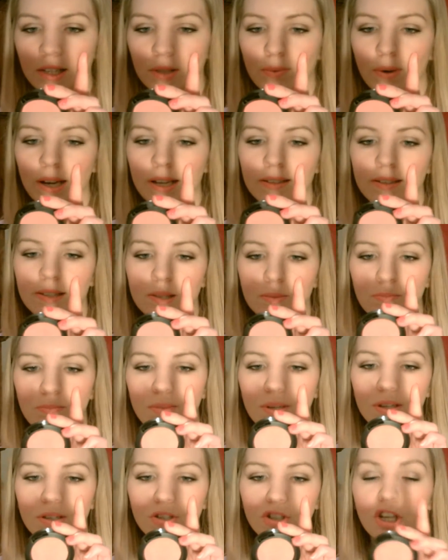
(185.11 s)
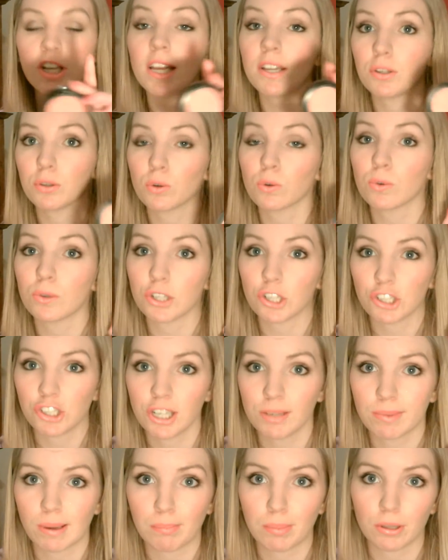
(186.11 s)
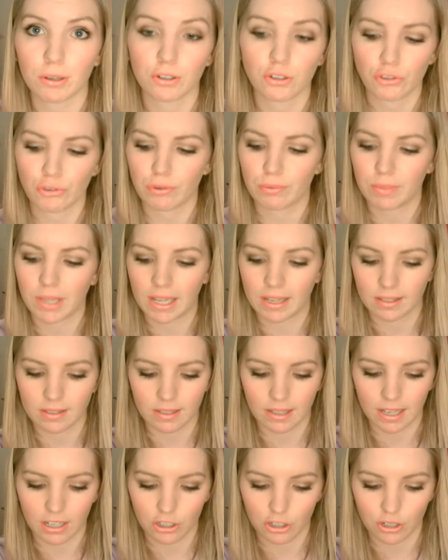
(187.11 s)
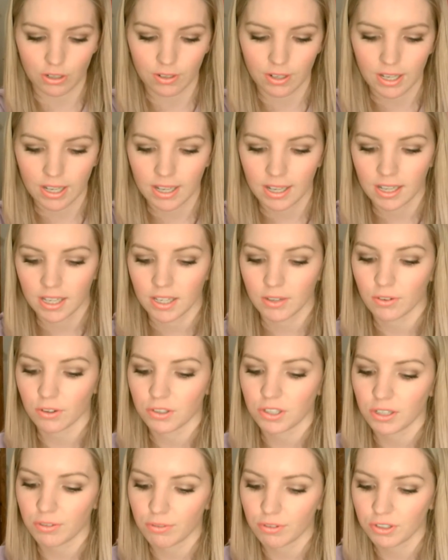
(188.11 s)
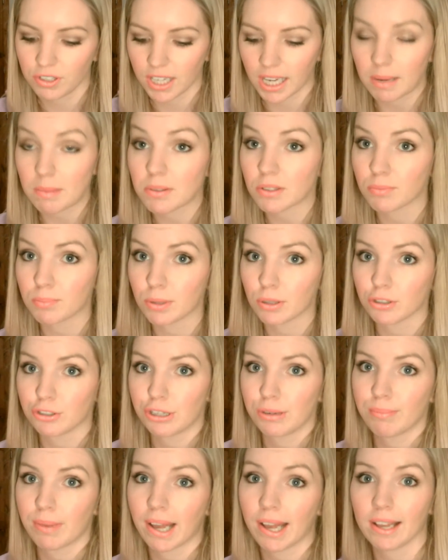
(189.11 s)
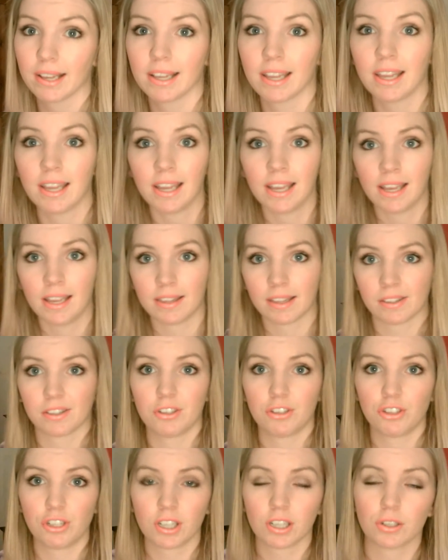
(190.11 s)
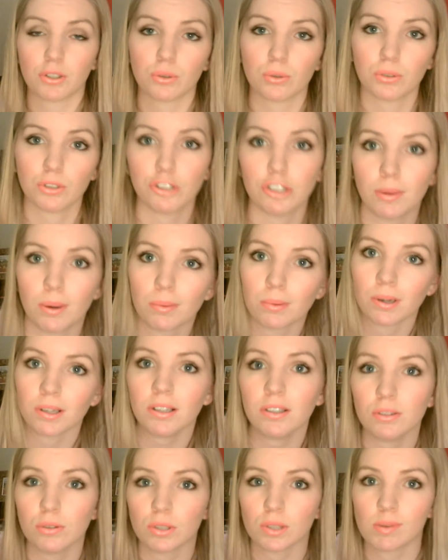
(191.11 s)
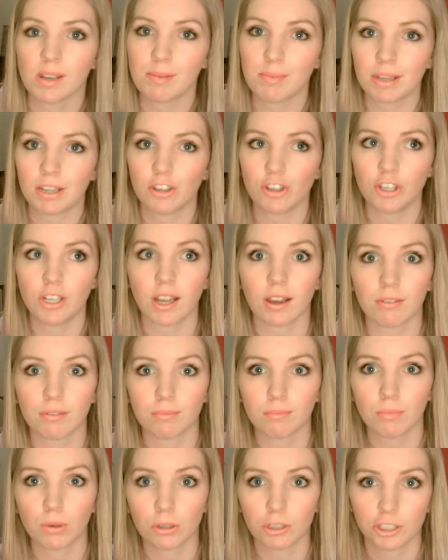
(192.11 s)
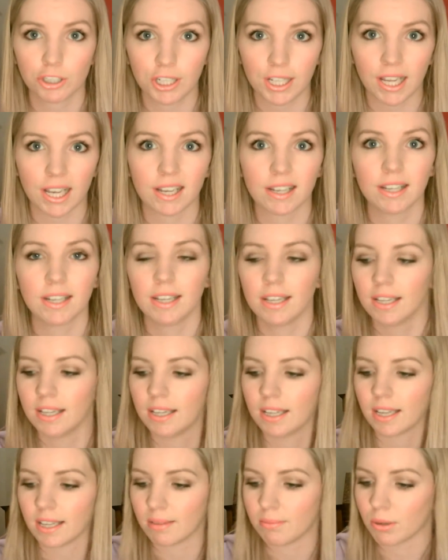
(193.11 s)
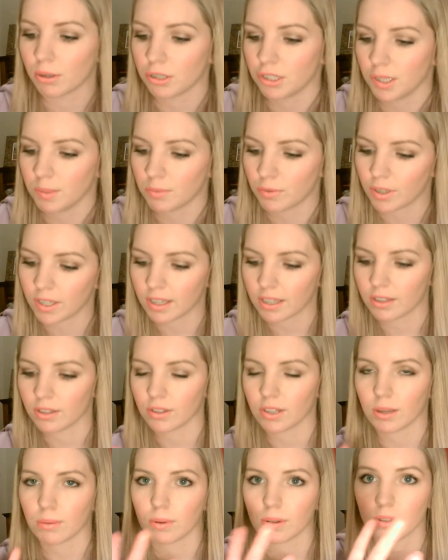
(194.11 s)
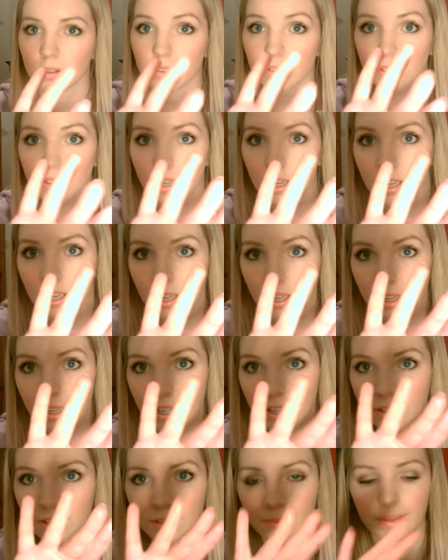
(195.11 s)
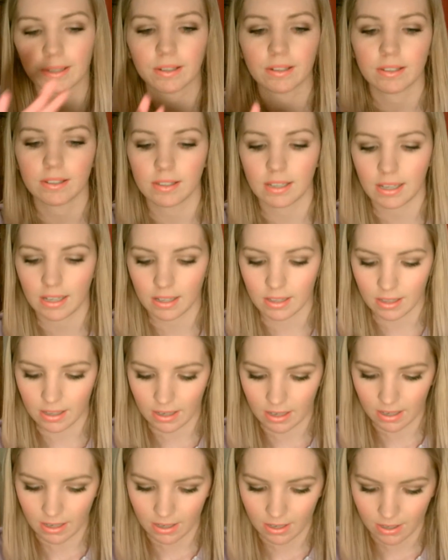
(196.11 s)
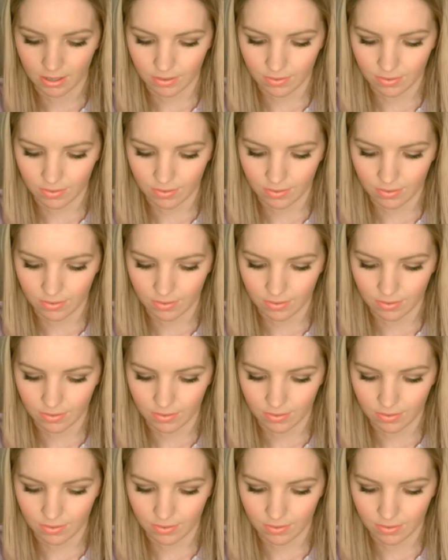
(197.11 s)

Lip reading: It's why it's a sheer tone shimmer blush from their selection. They've got different types of blush at MAC, and that's a sheer tone shimmer one, so it's meant to be sheer, more sheer and more shimmery than the other ones. You won't be able to see it there.